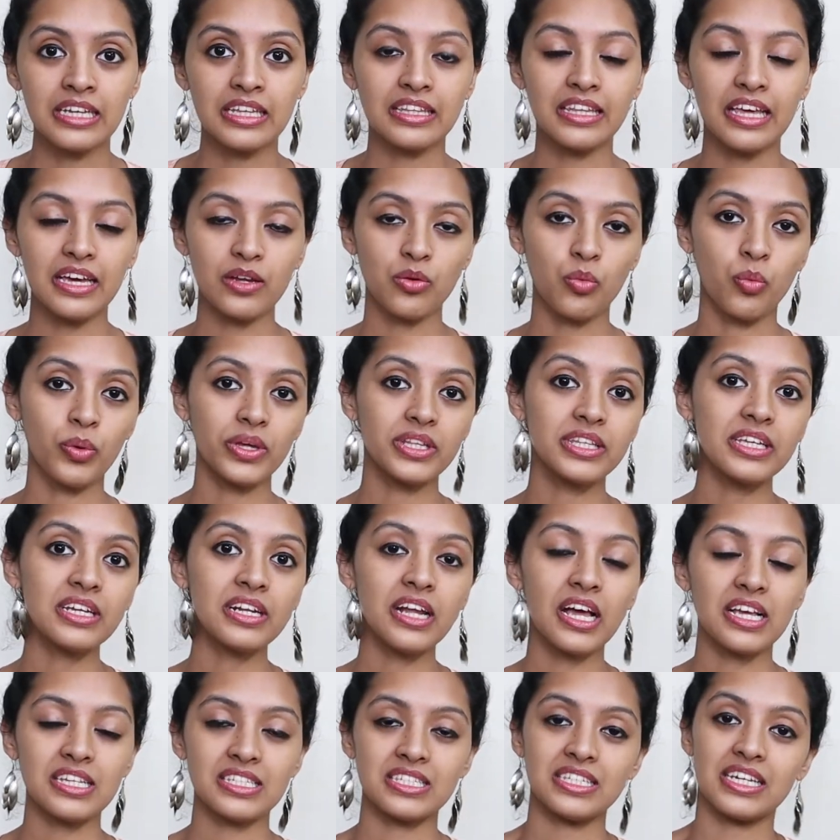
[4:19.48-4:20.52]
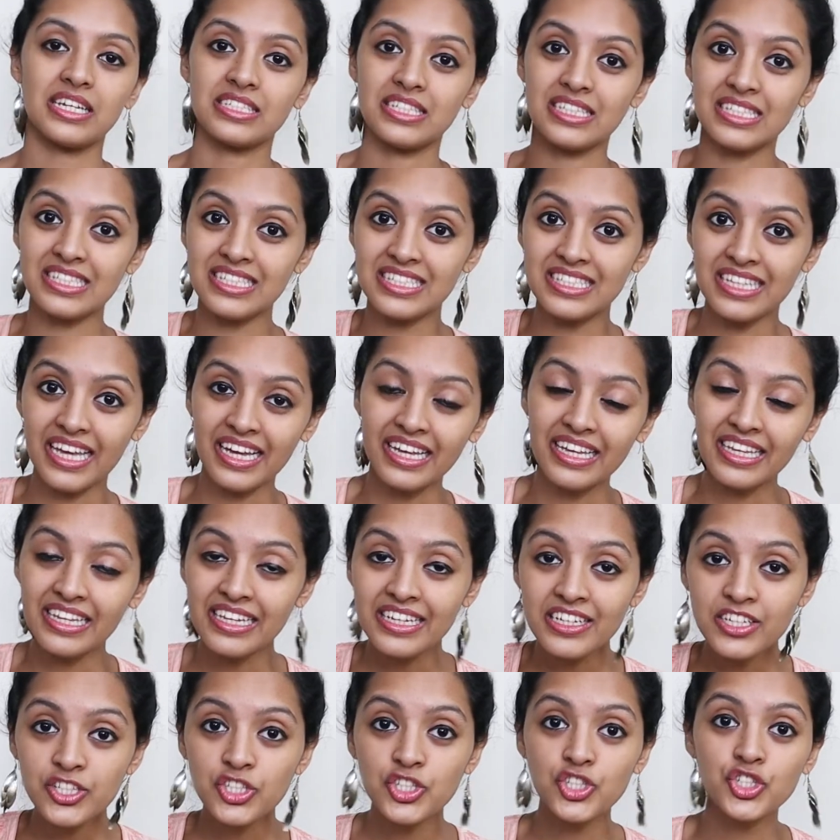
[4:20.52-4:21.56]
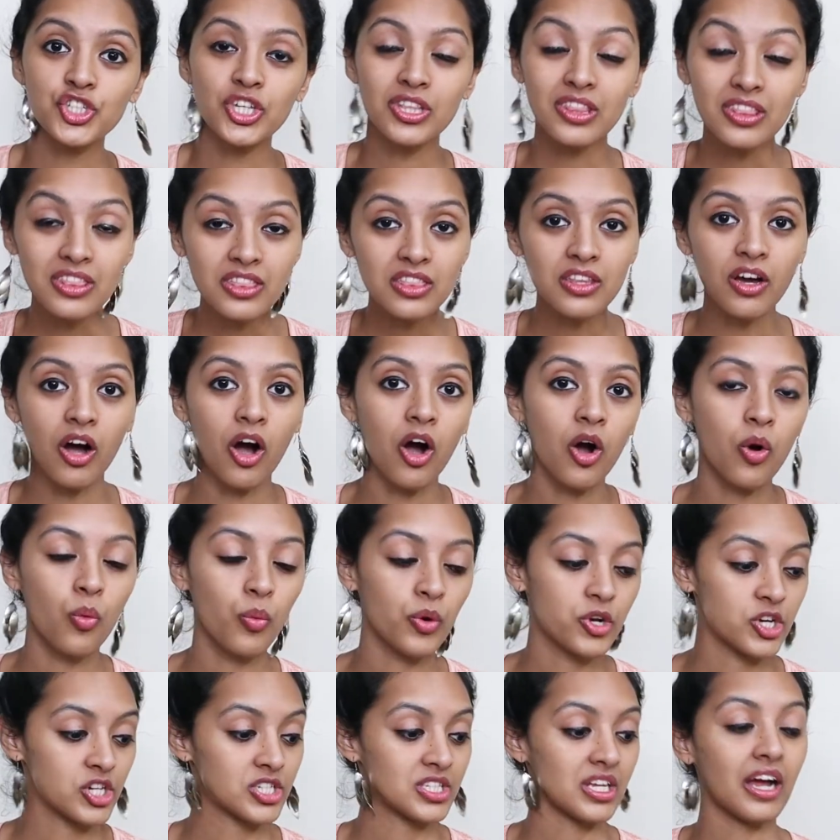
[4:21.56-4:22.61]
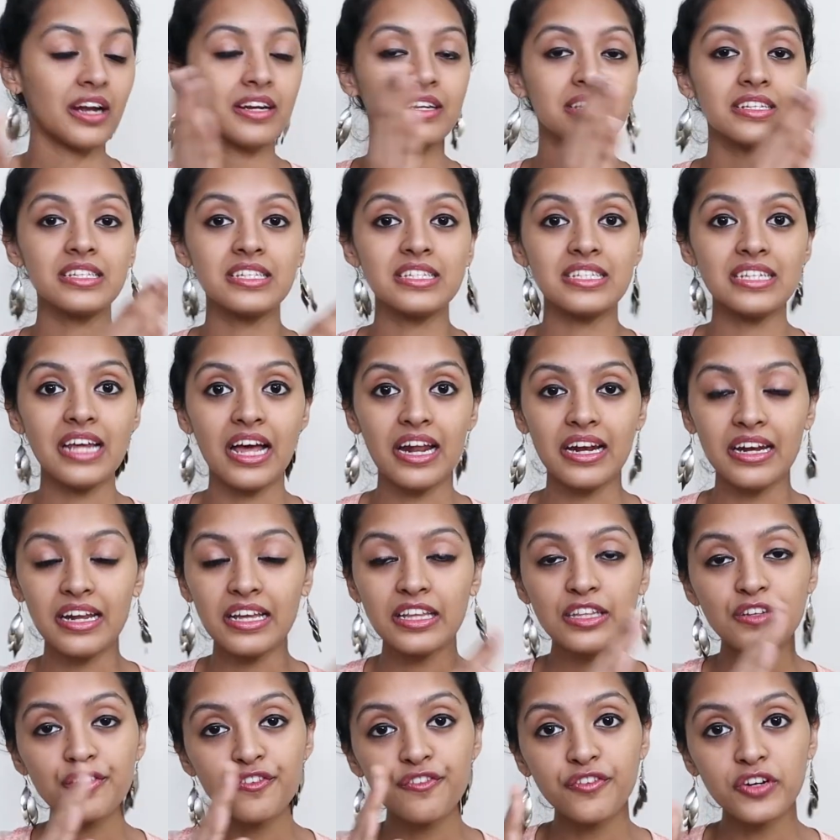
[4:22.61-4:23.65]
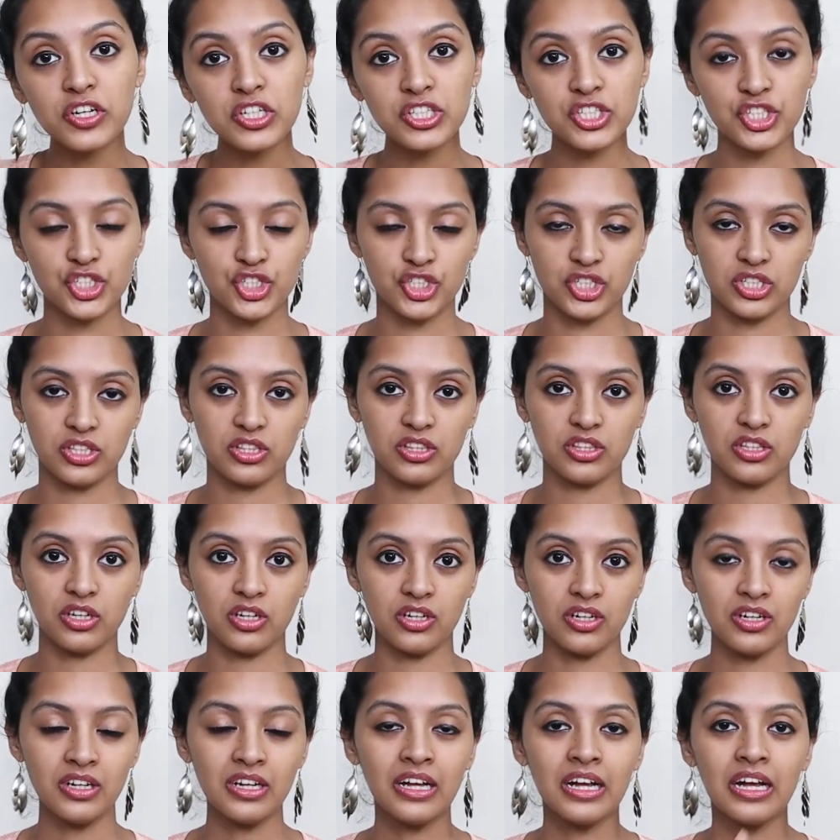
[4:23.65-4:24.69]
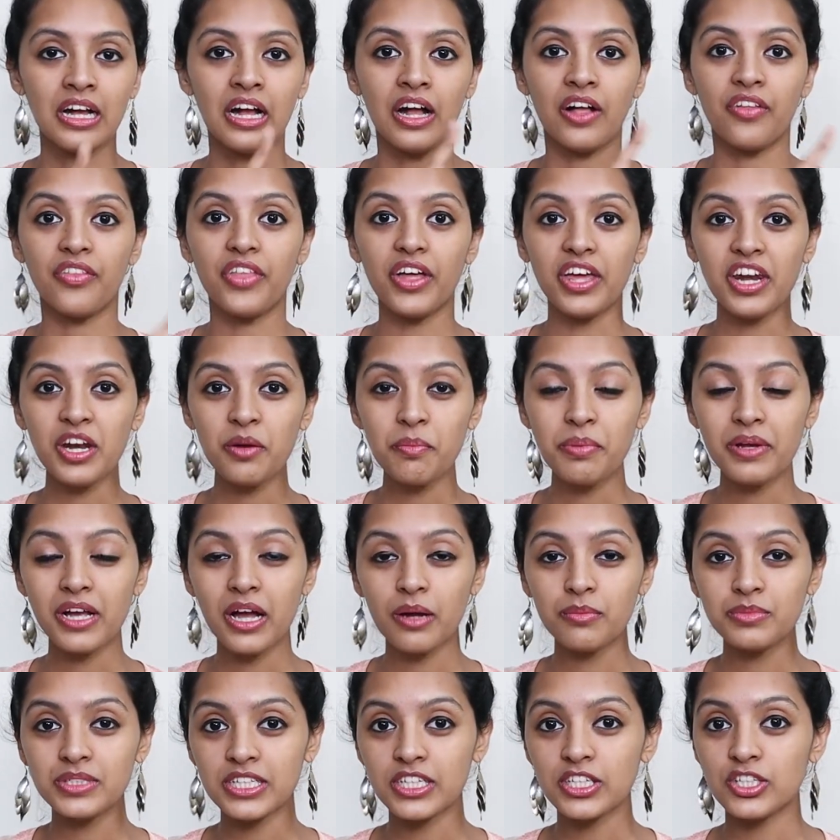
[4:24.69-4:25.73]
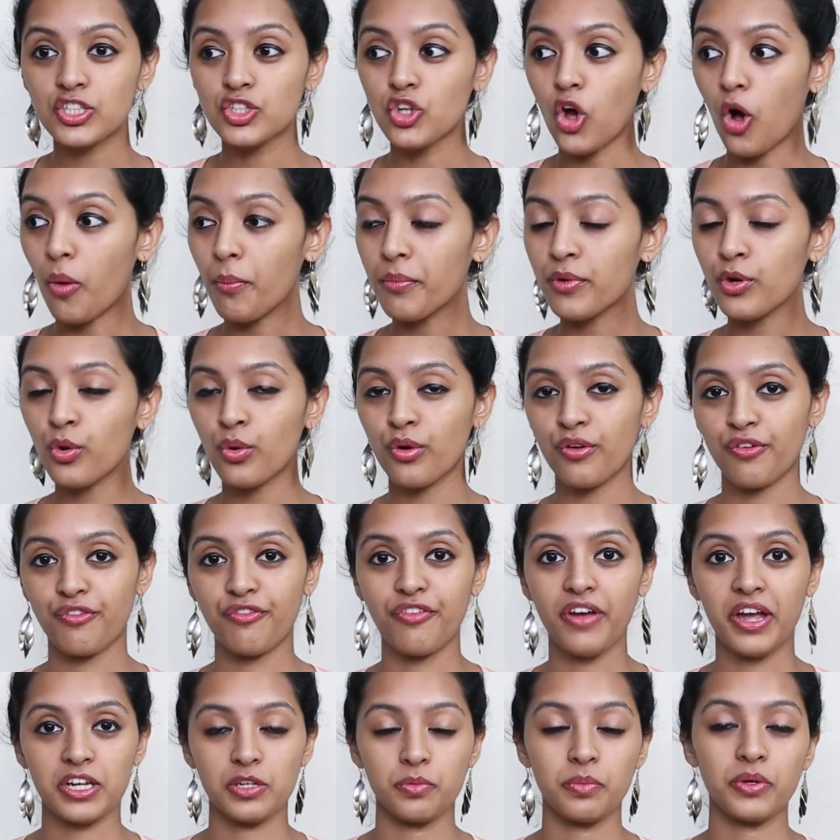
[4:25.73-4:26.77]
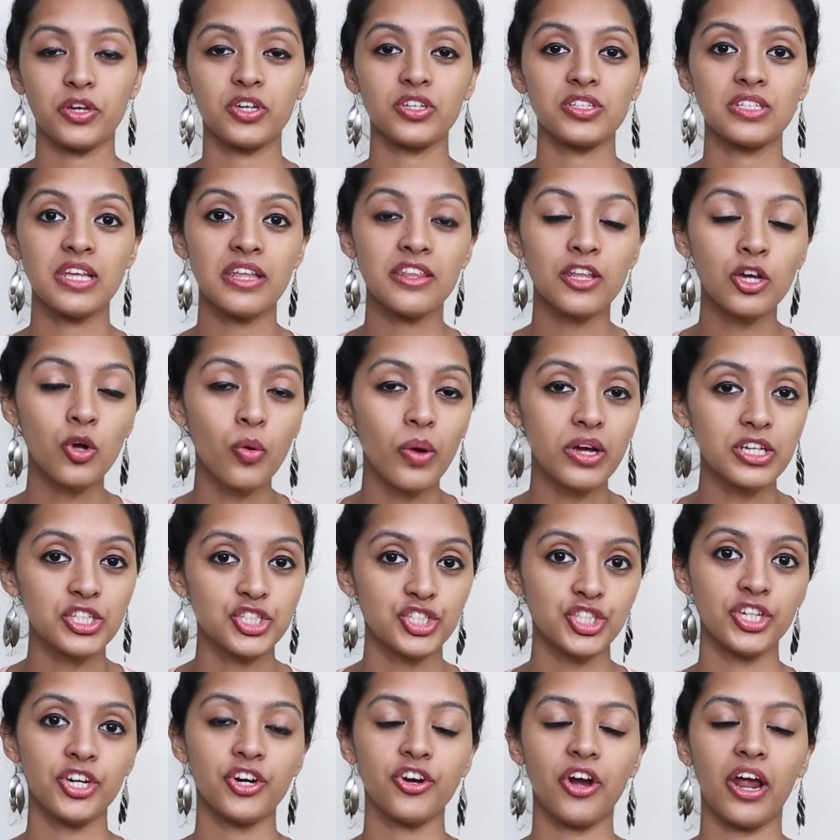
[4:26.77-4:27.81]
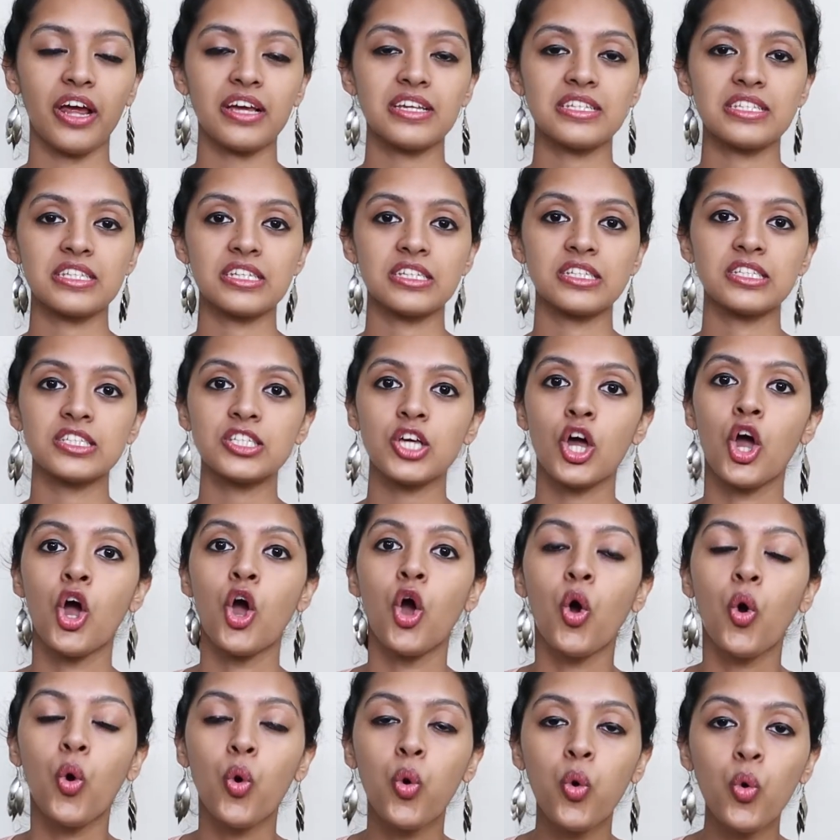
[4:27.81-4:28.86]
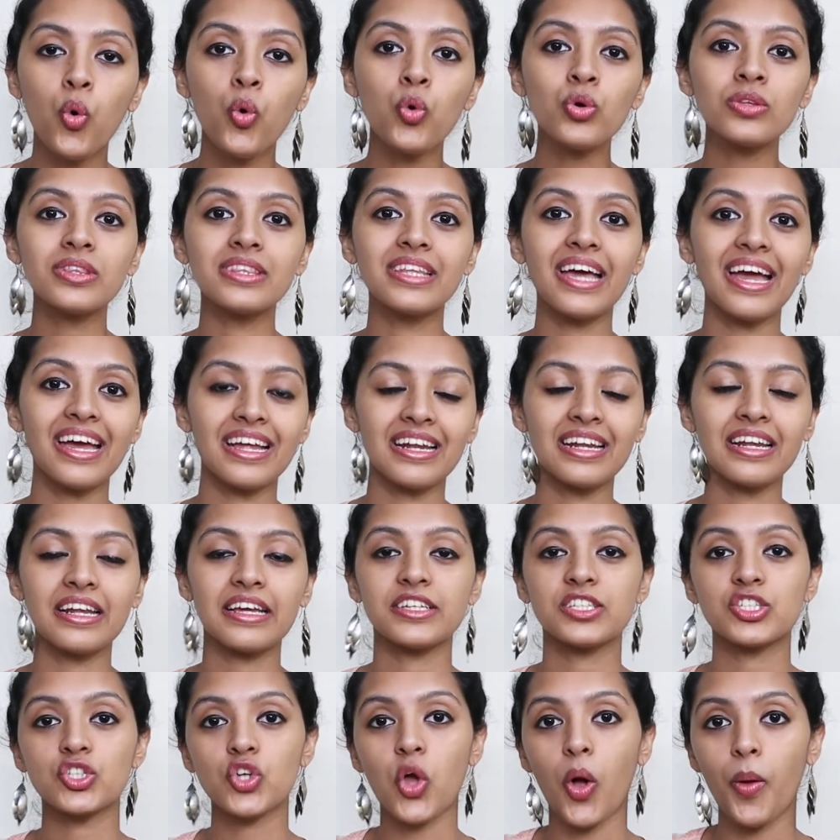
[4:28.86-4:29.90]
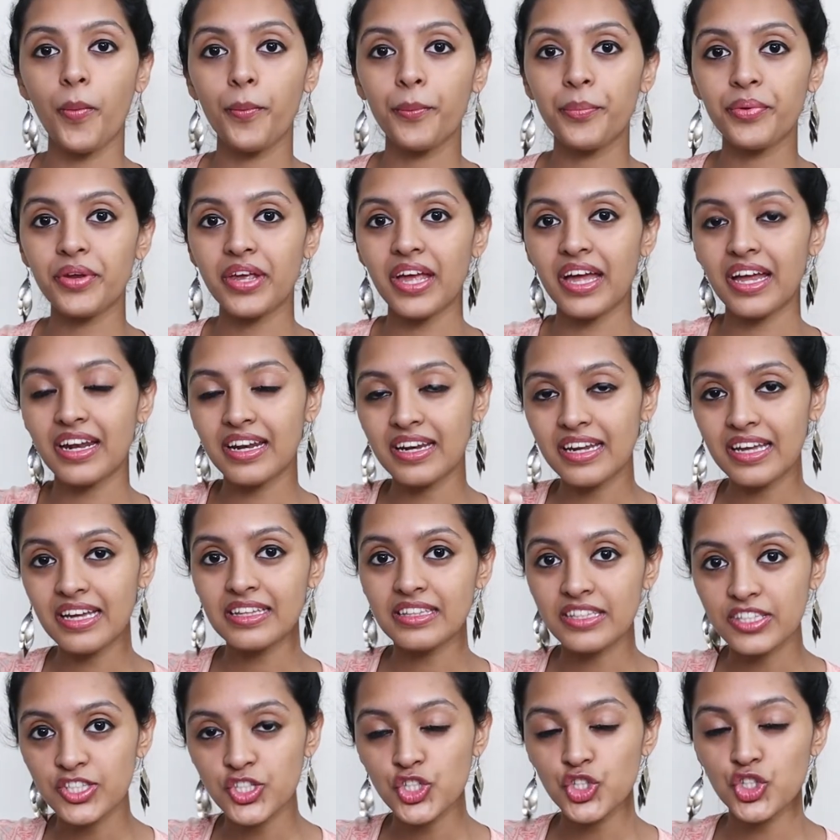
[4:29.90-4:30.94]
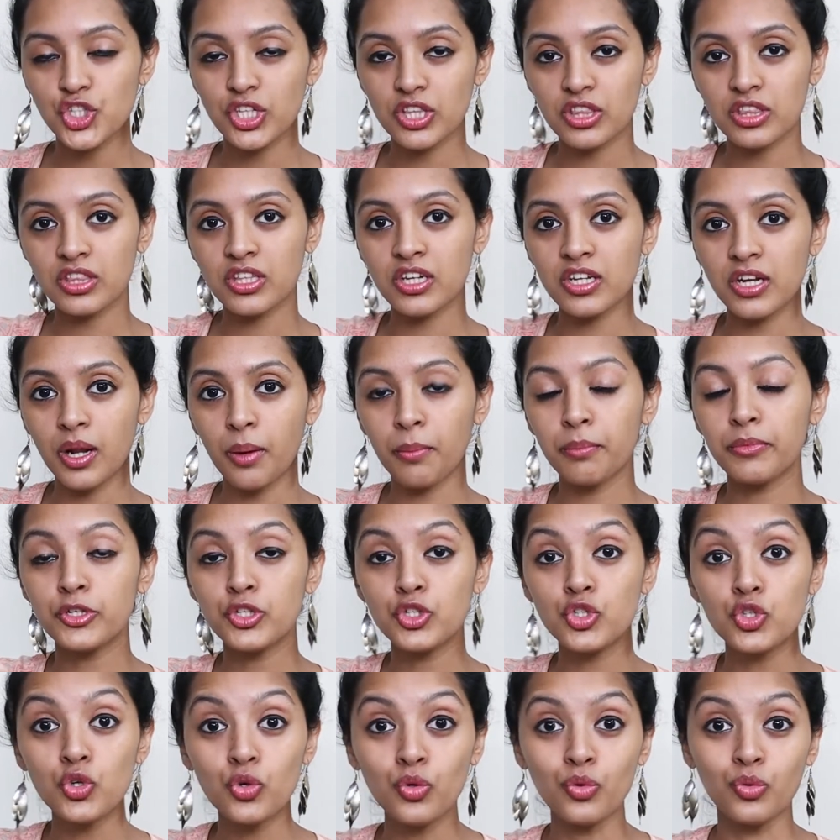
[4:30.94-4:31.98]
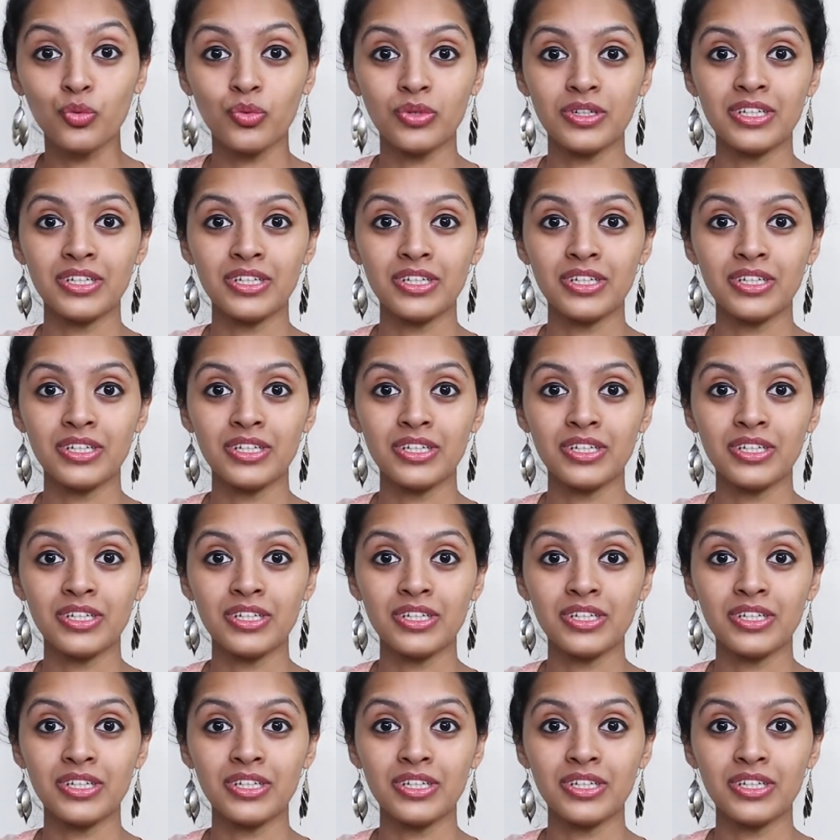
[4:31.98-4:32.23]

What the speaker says: that within us there is a second Chitta which is understanding the first Chitta, then it becomes like a domino effect, because then the question arises, who then is comprehending this Chitta number 2,